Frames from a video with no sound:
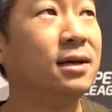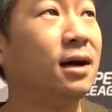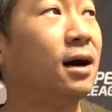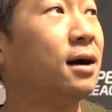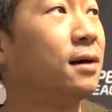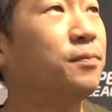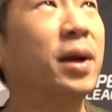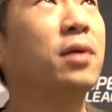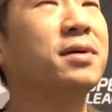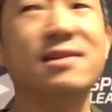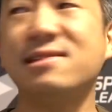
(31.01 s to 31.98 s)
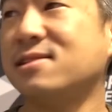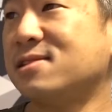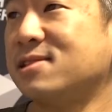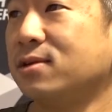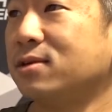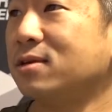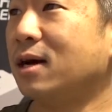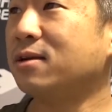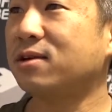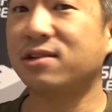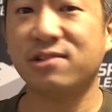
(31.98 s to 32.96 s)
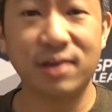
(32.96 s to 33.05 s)
Bear with us, it's still
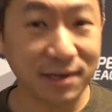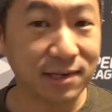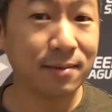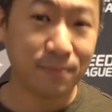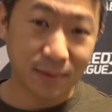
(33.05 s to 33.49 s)
under construction,